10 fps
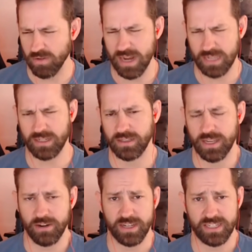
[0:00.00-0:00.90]
already it's
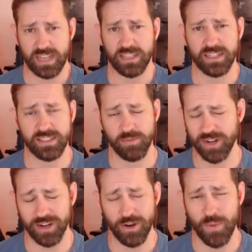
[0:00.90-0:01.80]
hilarious, yelling at
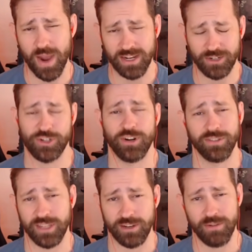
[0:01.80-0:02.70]
someone in a Hawaiian
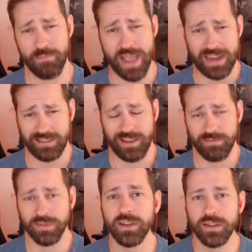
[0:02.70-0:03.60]
shirt that you're mad at
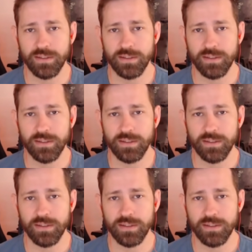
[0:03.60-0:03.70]
them.